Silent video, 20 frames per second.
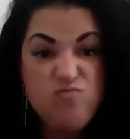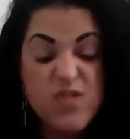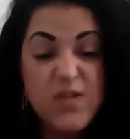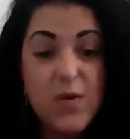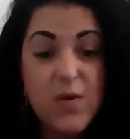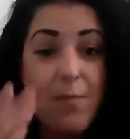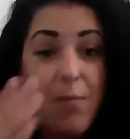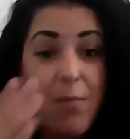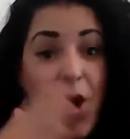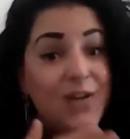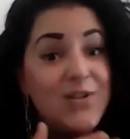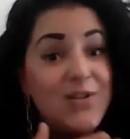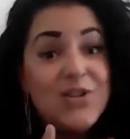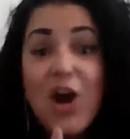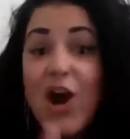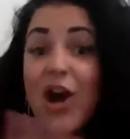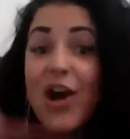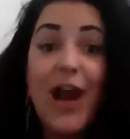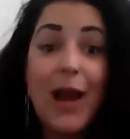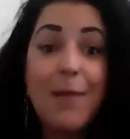So I'm on
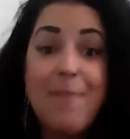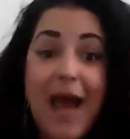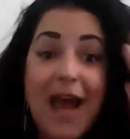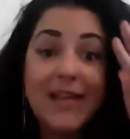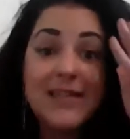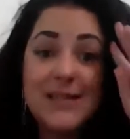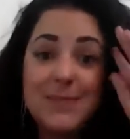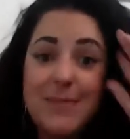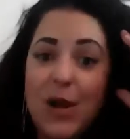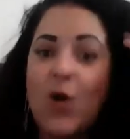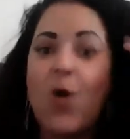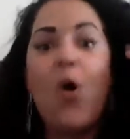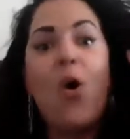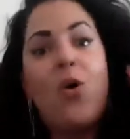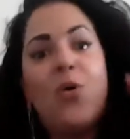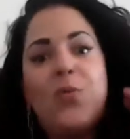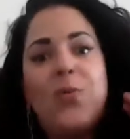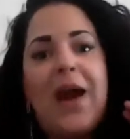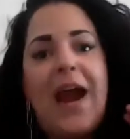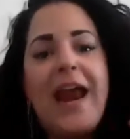target. I passed my
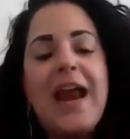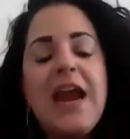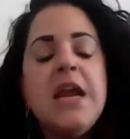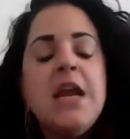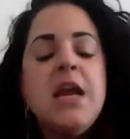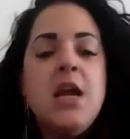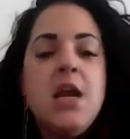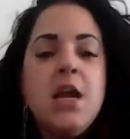goal, right?